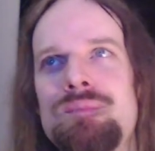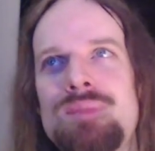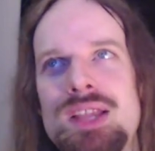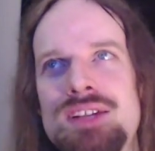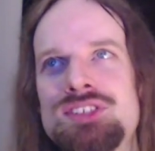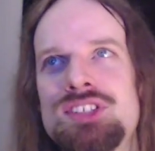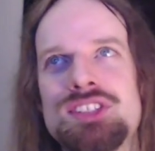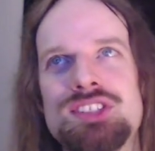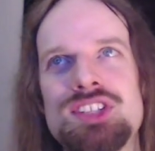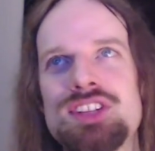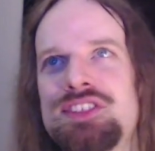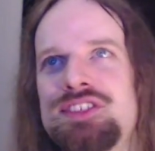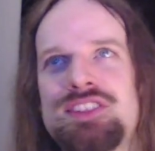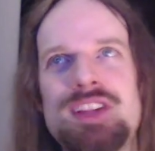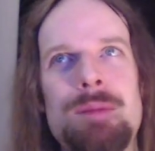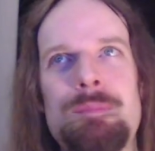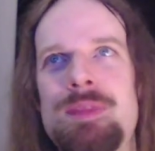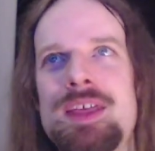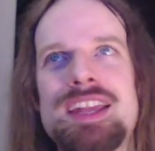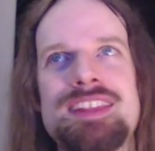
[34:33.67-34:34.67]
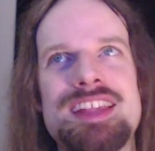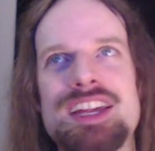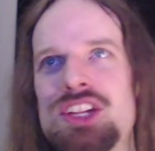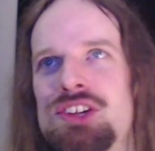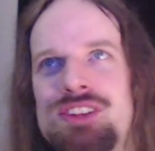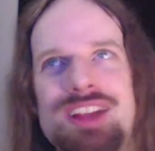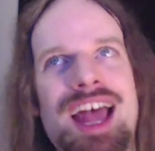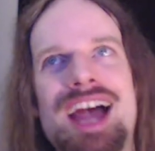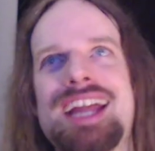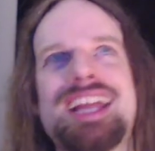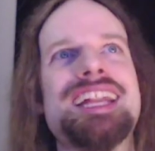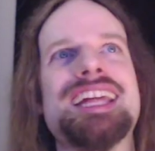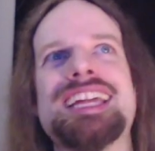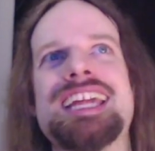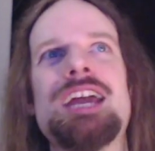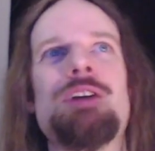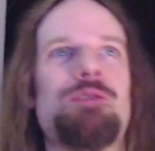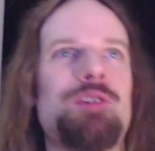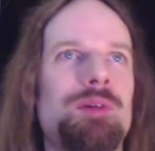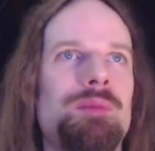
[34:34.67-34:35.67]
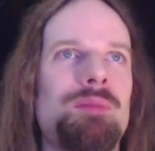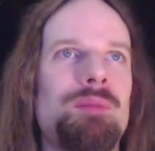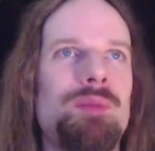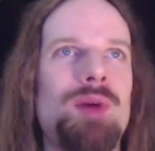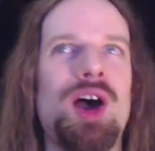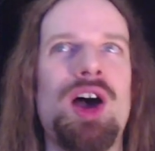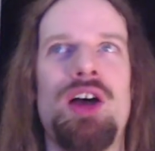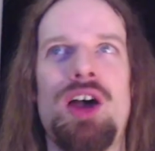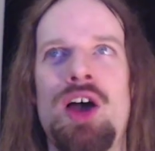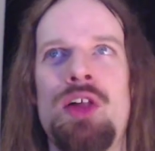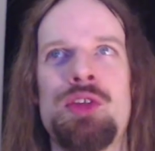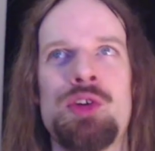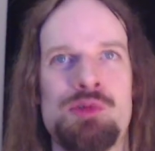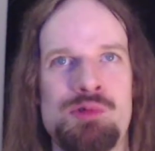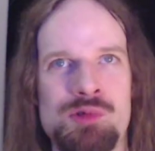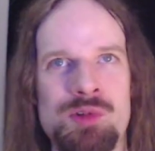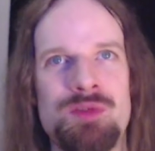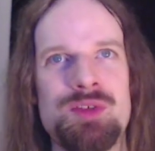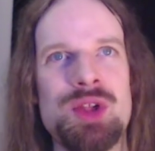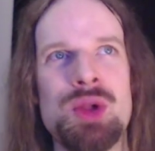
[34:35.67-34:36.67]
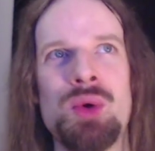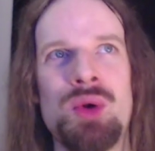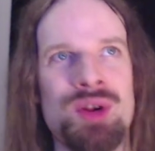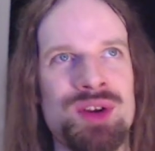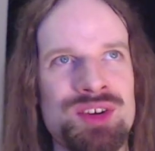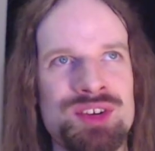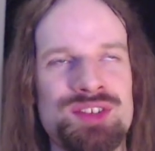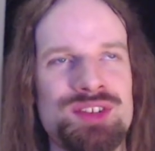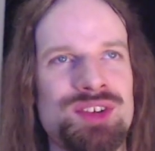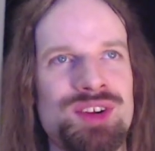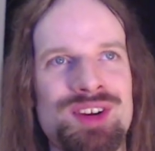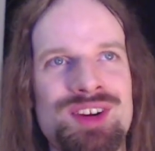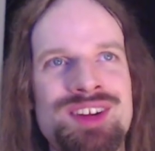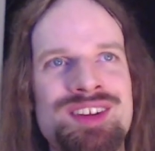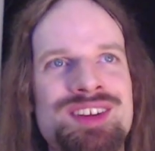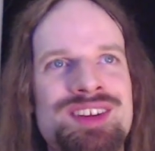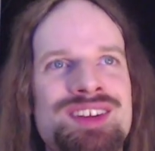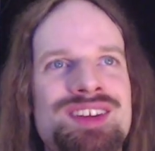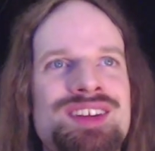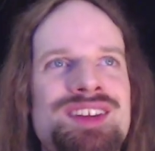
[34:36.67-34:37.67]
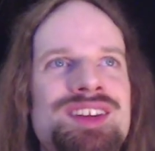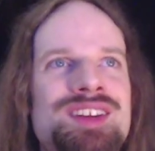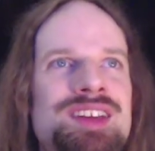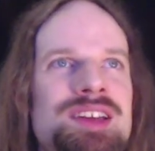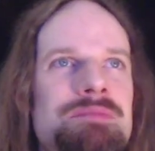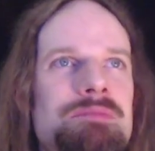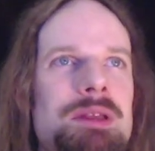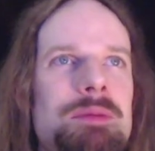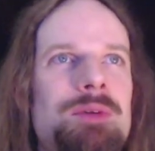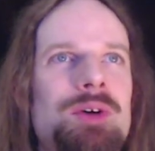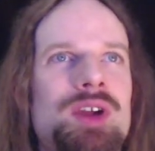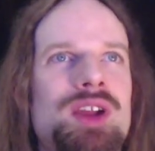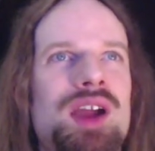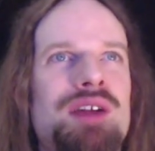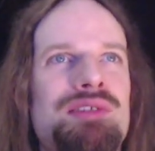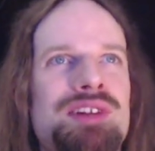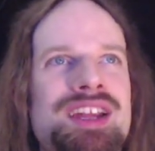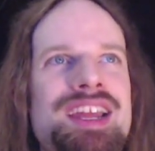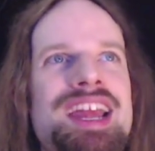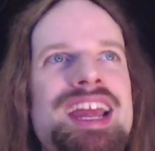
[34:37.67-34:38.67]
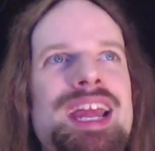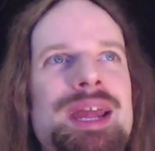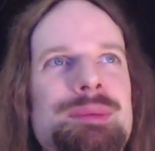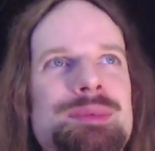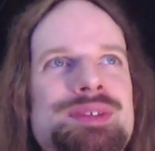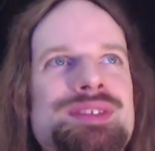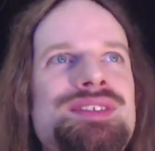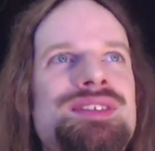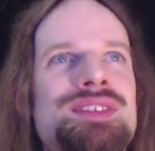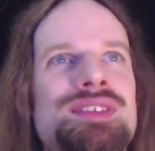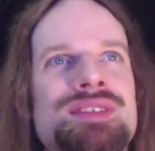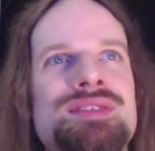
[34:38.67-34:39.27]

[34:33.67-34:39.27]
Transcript: just something that you're not going to get from other reviewers or people who cover games.